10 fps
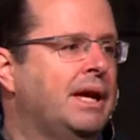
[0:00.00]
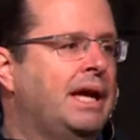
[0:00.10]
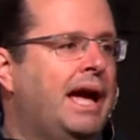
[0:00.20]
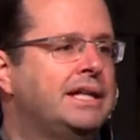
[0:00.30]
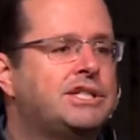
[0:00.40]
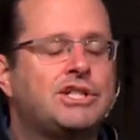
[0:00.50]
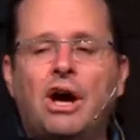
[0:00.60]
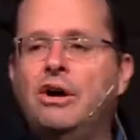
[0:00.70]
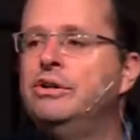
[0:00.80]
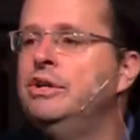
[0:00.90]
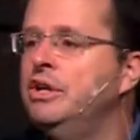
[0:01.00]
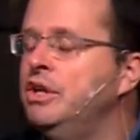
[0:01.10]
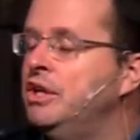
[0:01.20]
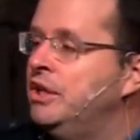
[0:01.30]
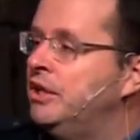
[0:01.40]
And so
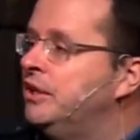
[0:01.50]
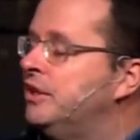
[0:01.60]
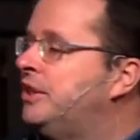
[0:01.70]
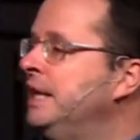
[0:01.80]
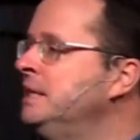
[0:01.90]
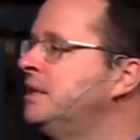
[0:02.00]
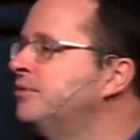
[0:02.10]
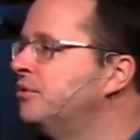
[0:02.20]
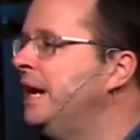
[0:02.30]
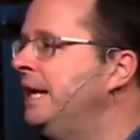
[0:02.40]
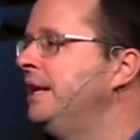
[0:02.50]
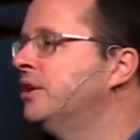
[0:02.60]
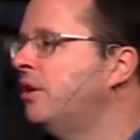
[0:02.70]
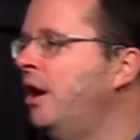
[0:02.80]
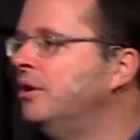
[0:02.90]
things have really
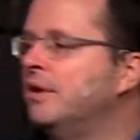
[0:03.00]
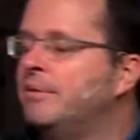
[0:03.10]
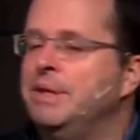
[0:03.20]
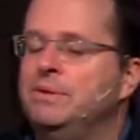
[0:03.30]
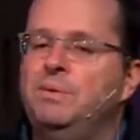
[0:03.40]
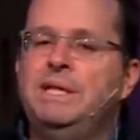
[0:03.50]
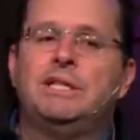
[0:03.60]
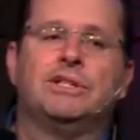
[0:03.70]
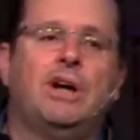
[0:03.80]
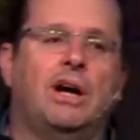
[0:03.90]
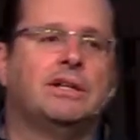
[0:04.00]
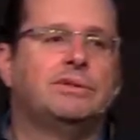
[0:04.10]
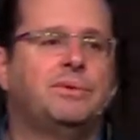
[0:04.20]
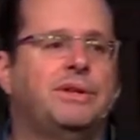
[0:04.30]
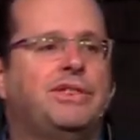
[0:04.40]
grown. I mean, we started
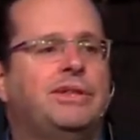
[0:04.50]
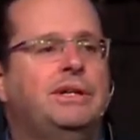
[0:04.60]
with